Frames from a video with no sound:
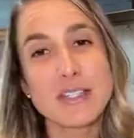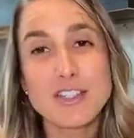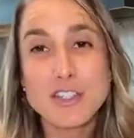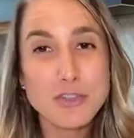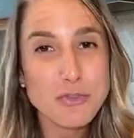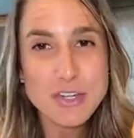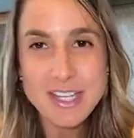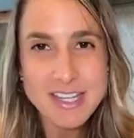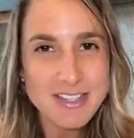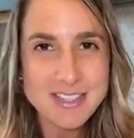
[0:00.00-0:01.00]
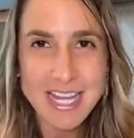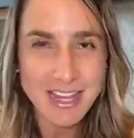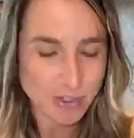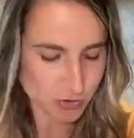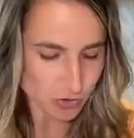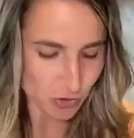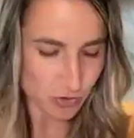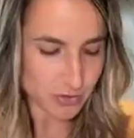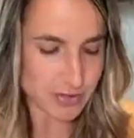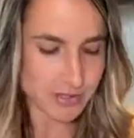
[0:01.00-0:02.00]
It's good for kids and
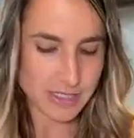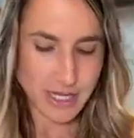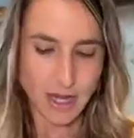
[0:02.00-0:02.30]
adults.